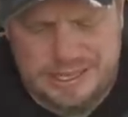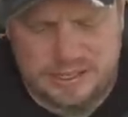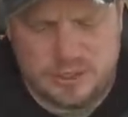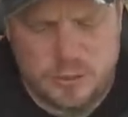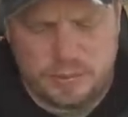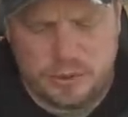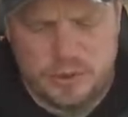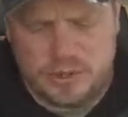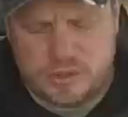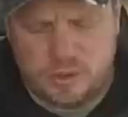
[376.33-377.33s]
like a super
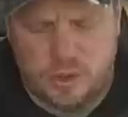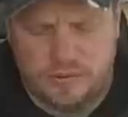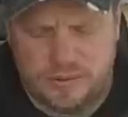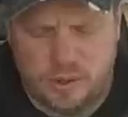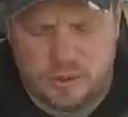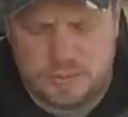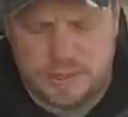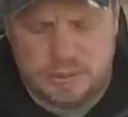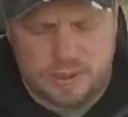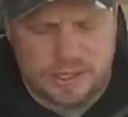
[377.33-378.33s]
cruise control for
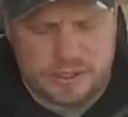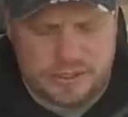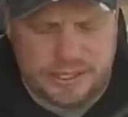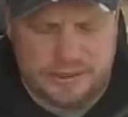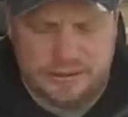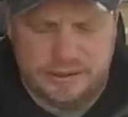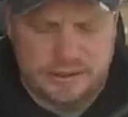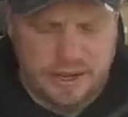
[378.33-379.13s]
low-speed, rugged terrain,